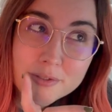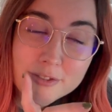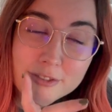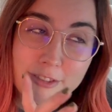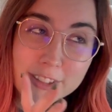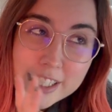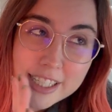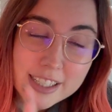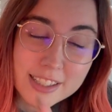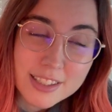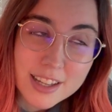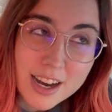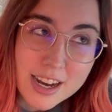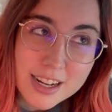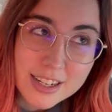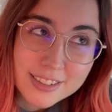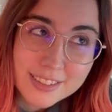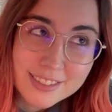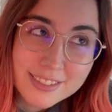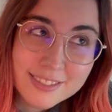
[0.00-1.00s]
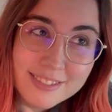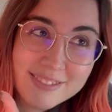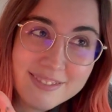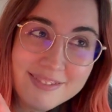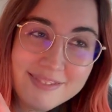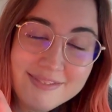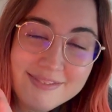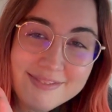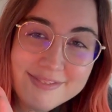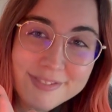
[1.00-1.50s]
readathon
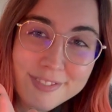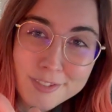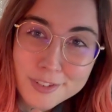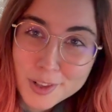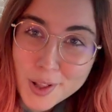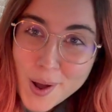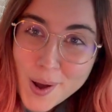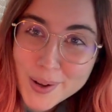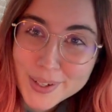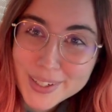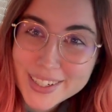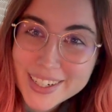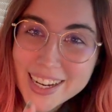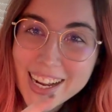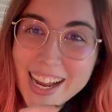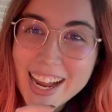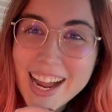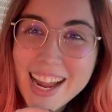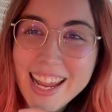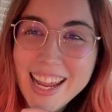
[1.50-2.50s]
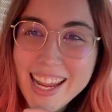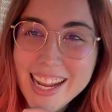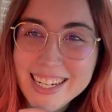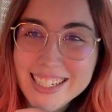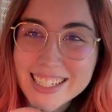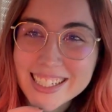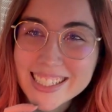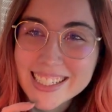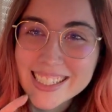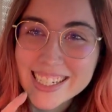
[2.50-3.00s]
vlog. It
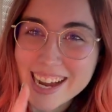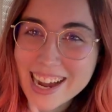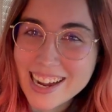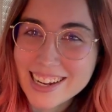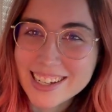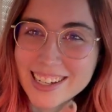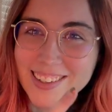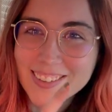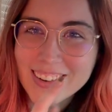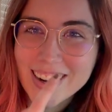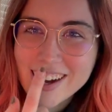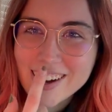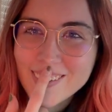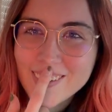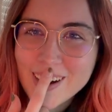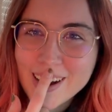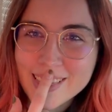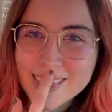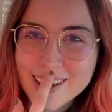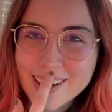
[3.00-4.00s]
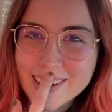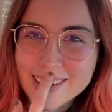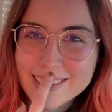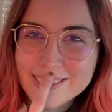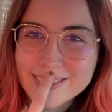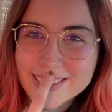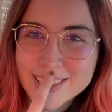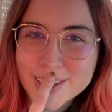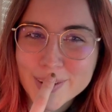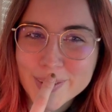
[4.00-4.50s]
did not go how I thought it
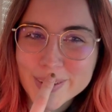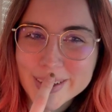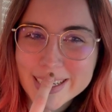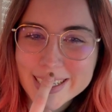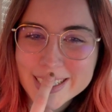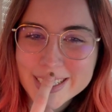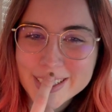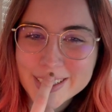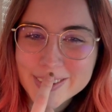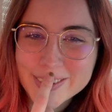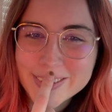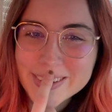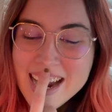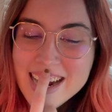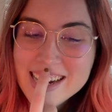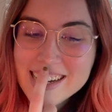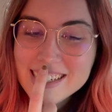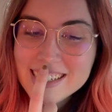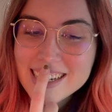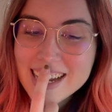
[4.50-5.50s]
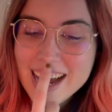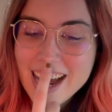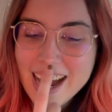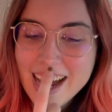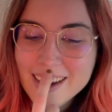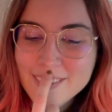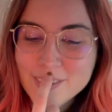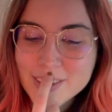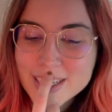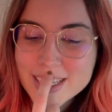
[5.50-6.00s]
was going to, and
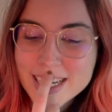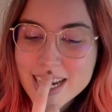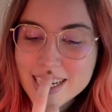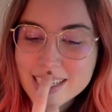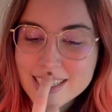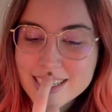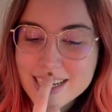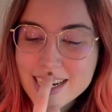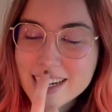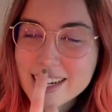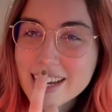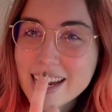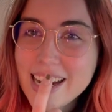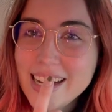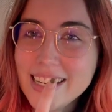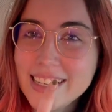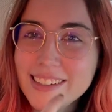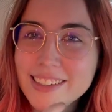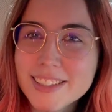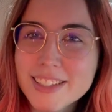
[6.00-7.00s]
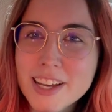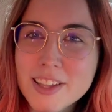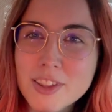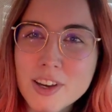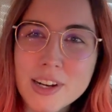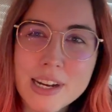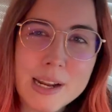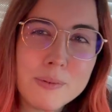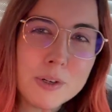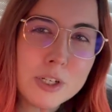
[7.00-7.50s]
I was not as dedicated as I
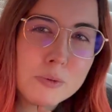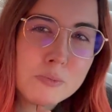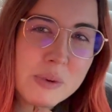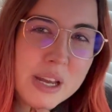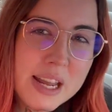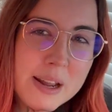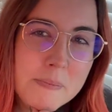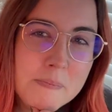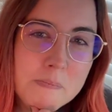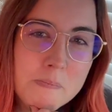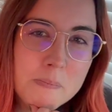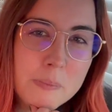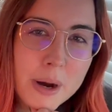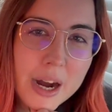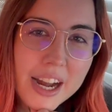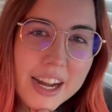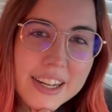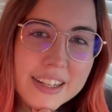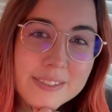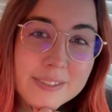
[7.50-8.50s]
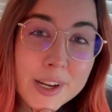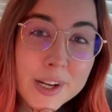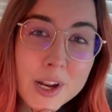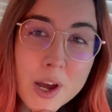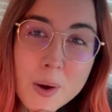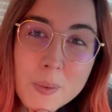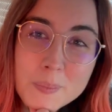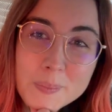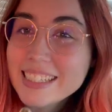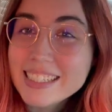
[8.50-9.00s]
thought I would be, but you
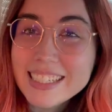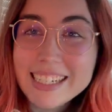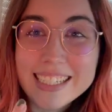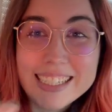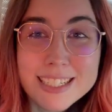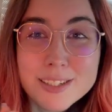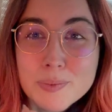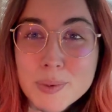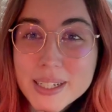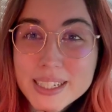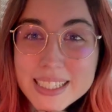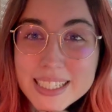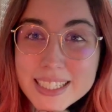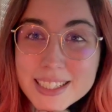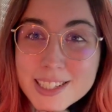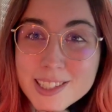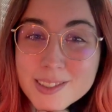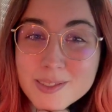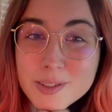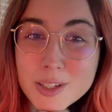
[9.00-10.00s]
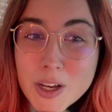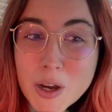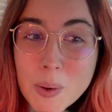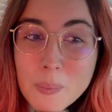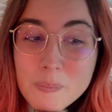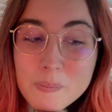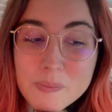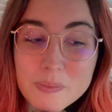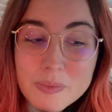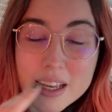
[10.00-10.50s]
know, it is what it is. So
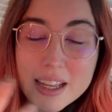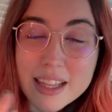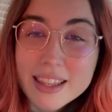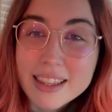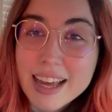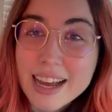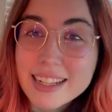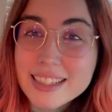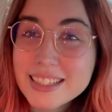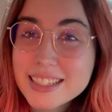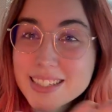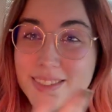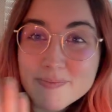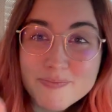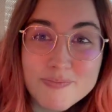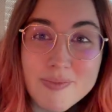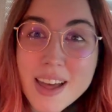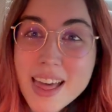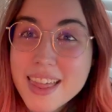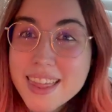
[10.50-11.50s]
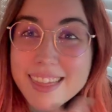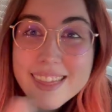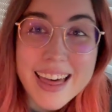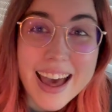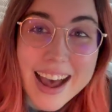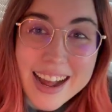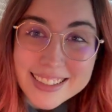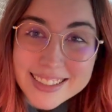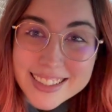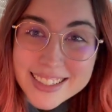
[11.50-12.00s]
that's
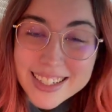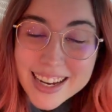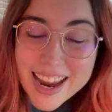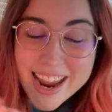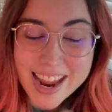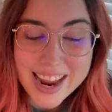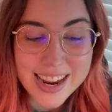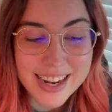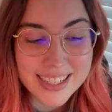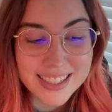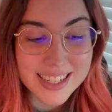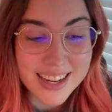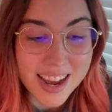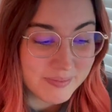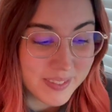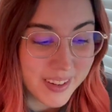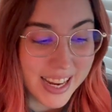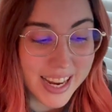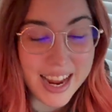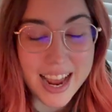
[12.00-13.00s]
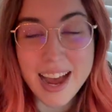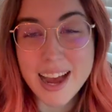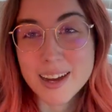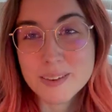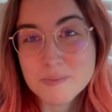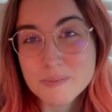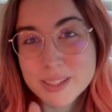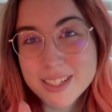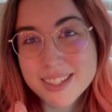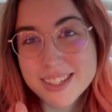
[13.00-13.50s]
that. And yeah,
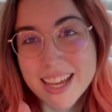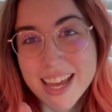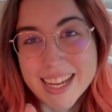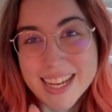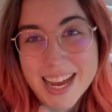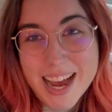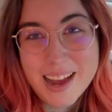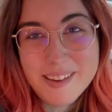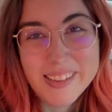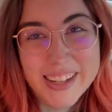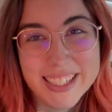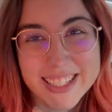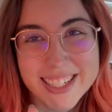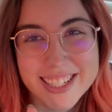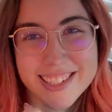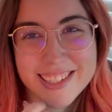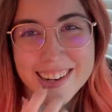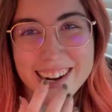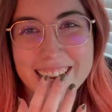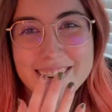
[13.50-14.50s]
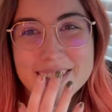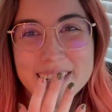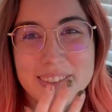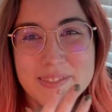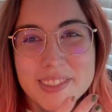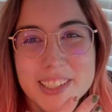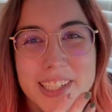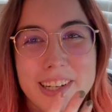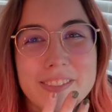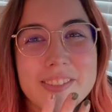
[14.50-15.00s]
please like, comment, subscribe down
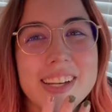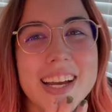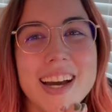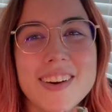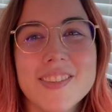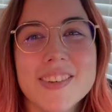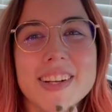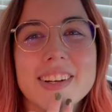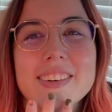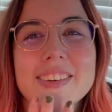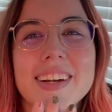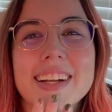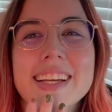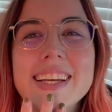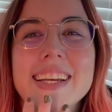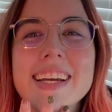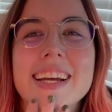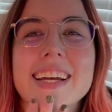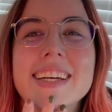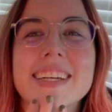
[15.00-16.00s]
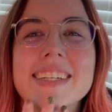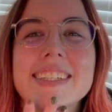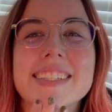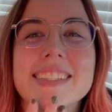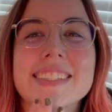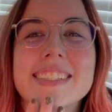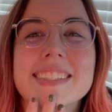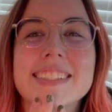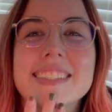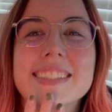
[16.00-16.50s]
below if you haven't already.
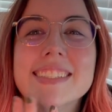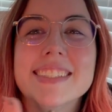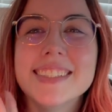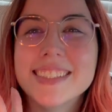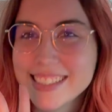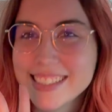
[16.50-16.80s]
And